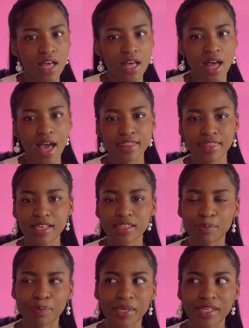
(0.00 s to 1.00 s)
I think the
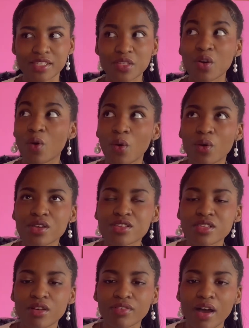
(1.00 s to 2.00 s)
biggest cause
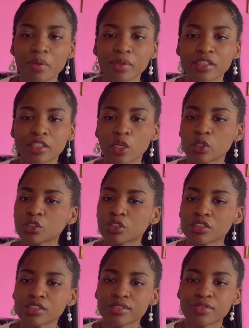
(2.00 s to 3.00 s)
of our
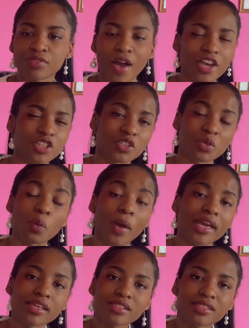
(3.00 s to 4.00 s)
culture's fashion
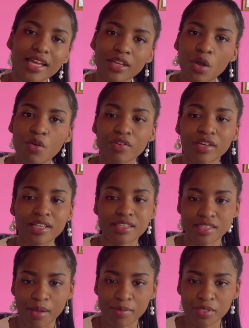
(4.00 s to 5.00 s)
waste and
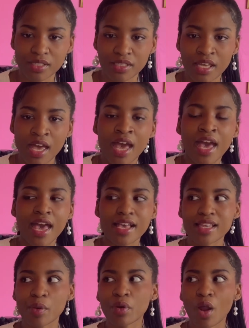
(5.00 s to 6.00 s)
overconsumption is
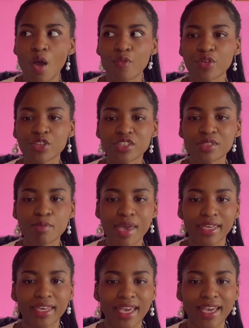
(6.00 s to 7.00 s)
that we're often just
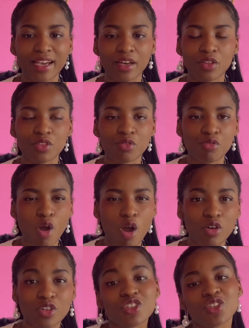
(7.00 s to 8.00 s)
making the
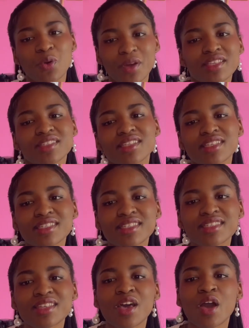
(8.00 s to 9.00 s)
wrong
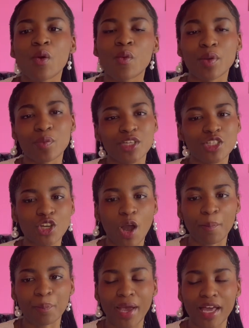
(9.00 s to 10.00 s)
choices when we
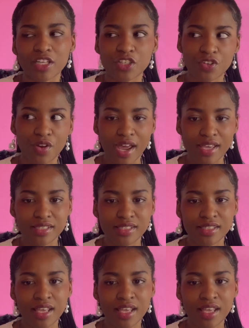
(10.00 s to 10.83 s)
shop and dress.